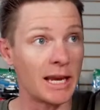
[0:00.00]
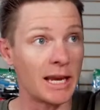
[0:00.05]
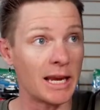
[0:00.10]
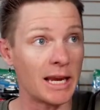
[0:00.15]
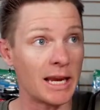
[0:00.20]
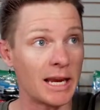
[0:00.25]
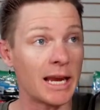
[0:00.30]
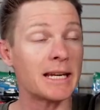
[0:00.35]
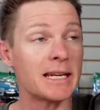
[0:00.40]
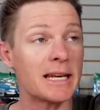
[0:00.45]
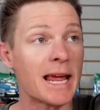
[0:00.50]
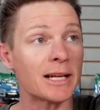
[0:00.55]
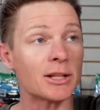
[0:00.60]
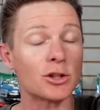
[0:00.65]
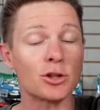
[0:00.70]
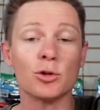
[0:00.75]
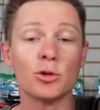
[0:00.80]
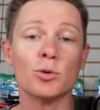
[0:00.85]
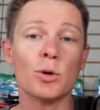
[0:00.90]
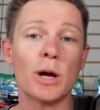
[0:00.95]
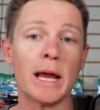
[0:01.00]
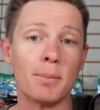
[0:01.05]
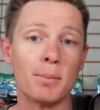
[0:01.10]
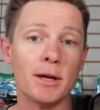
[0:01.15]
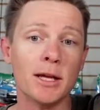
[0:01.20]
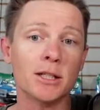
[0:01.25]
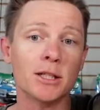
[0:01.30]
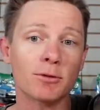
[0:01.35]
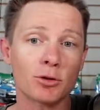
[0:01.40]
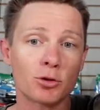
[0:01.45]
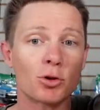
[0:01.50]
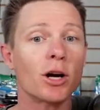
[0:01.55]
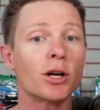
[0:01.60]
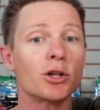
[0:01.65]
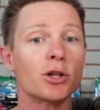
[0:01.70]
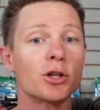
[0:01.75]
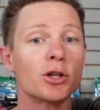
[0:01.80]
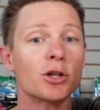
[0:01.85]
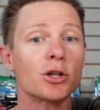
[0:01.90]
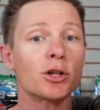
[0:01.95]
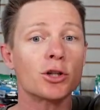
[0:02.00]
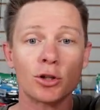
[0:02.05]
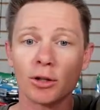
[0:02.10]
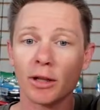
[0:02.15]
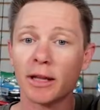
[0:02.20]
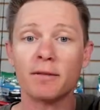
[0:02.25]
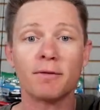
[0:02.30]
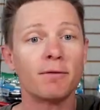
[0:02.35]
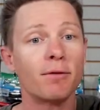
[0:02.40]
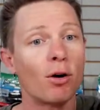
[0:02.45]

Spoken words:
get next to a piece of structure, let